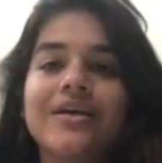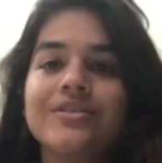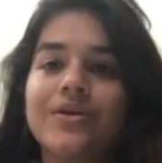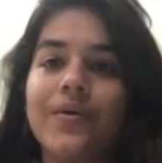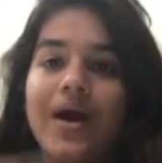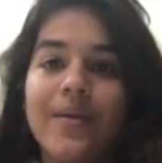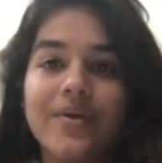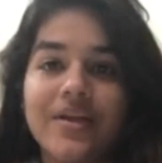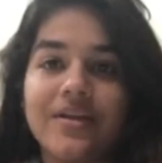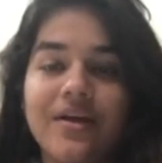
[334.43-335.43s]
So I'm
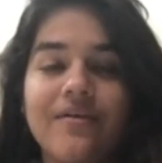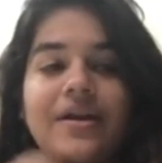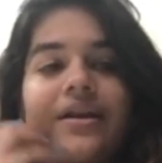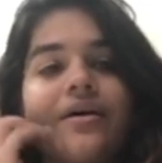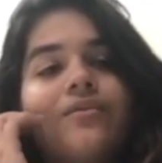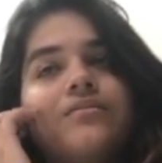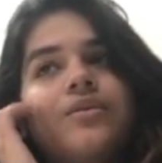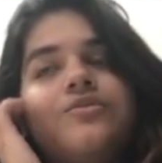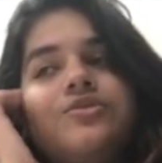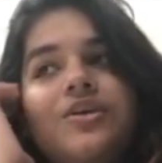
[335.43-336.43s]
in India right now,
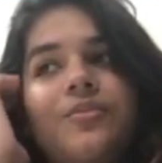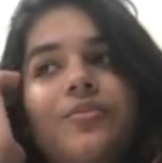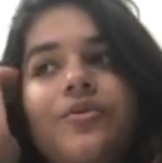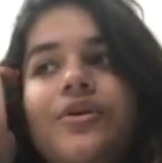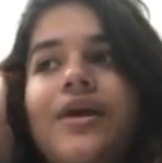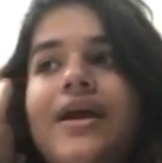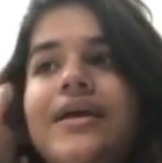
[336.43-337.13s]
I'm in Jaipur,